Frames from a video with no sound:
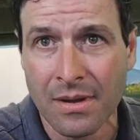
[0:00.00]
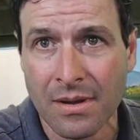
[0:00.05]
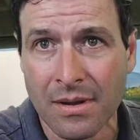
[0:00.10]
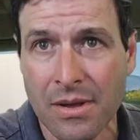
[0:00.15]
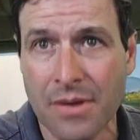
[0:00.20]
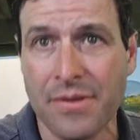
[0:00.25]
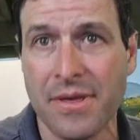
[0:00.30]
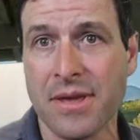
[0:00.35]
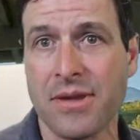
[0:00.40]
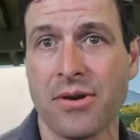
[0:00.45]

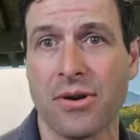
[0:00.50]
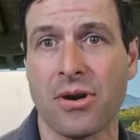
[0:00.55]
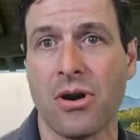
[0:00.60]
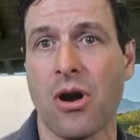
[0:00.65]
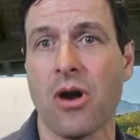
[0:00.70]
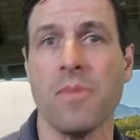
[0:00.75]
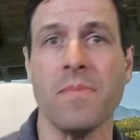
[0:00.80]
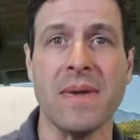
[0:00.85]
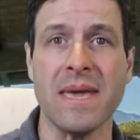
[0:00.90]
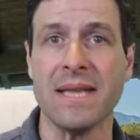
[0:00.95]
You think your
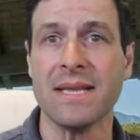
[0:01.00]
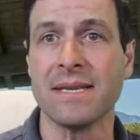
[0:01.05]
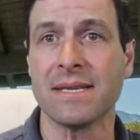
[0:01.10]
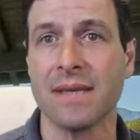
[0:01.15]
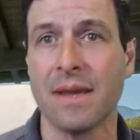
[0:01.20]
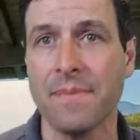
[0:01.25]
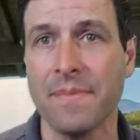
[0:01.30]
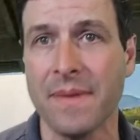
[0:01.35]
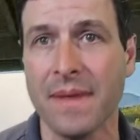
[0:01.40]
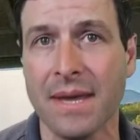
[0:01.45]
car means
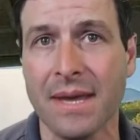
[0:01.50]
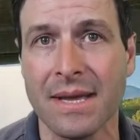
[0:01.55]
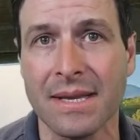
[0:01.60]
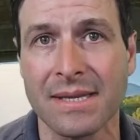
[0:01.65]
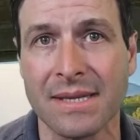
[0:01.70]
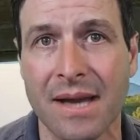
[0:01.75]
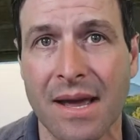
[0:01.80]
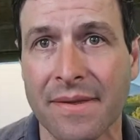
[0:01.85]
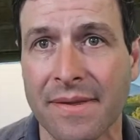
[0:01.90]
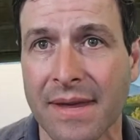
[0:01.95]
something? It's
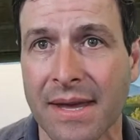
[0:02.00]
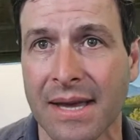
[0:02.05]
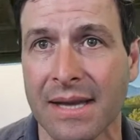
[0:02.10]
nothing.